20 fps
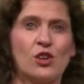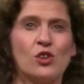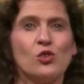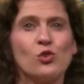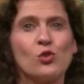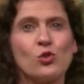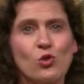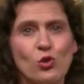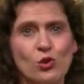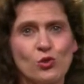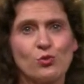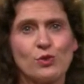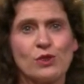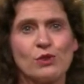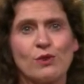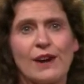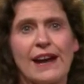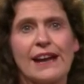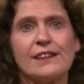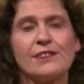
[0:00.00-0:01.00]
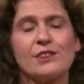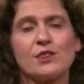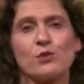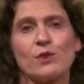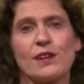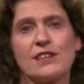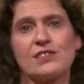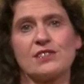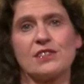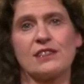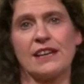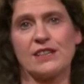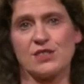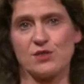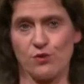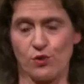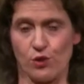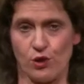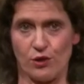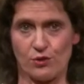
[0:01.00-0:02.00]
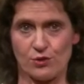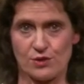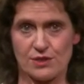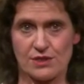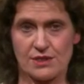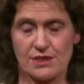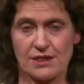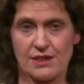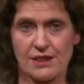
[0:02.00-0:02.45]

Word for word: You could rewrite the question as follows.